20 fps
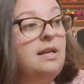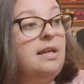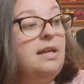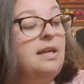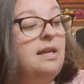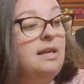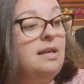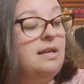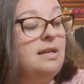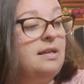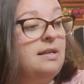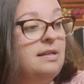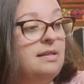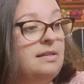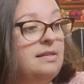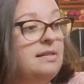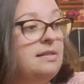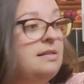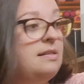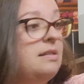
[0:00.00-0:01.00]

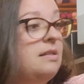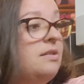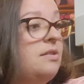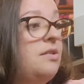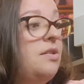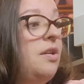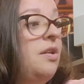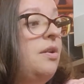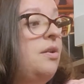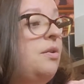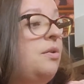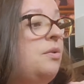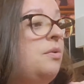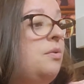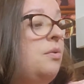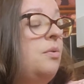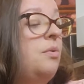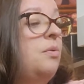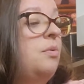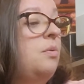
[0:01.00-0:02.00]
is
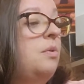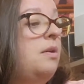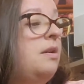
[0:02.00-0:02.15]
to